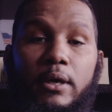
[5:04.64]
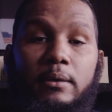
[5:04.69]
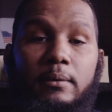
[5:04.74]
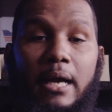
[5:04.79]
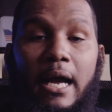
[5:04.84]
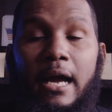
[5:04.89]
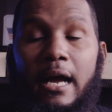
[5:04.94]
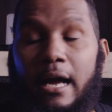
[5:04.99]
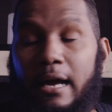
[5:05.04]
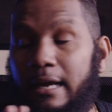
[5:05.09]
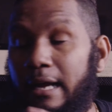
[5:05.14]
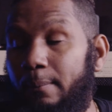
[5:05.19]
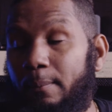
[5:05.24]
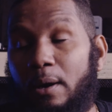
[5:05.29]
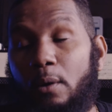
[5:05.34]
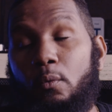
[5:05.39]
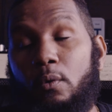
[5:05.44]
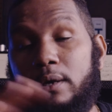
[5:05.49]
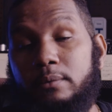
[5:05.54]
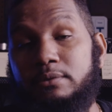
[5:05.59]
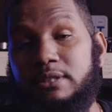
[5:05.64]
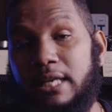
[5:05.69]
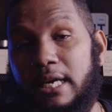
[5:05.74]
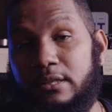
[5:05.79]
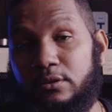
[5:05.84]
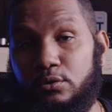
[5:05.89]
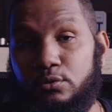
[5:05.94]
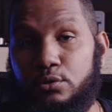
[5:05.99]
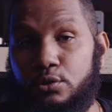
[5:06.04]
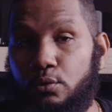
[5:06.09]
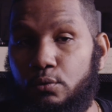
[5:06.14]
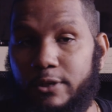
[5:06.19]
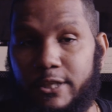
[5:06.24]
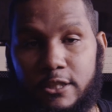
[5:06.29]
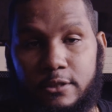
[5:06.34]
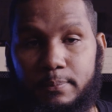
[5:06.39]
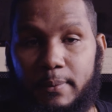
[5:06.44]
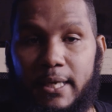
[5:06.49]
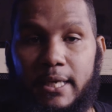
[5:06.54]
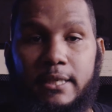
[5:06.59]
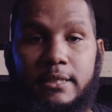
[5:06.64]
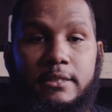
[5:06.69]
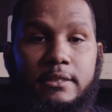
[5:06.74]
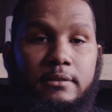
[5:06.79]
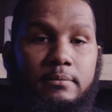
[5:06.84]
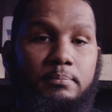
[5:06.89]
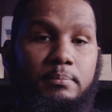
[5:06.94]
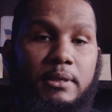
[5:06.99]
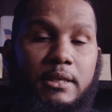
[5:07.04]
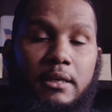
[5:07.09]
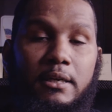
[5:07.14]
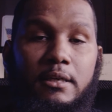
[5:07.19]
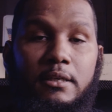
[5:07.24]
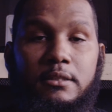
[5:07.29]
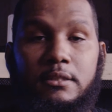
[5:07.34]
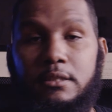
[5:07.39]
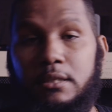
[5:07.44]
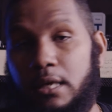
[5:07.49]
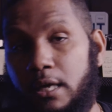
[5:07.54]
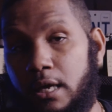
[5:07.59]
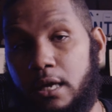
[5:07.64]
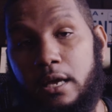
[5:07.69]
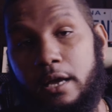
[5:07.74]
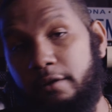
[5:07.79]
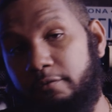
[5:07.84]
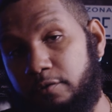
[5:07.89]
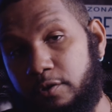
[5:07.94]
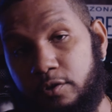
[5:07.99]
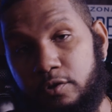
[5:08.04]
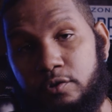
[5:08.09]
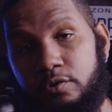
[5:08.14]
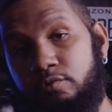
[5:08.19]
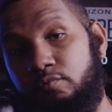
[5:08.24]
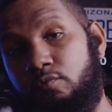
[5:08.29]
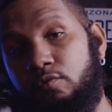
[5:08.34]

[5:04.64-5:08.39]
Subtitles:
I got my website through Squarespace because hey, every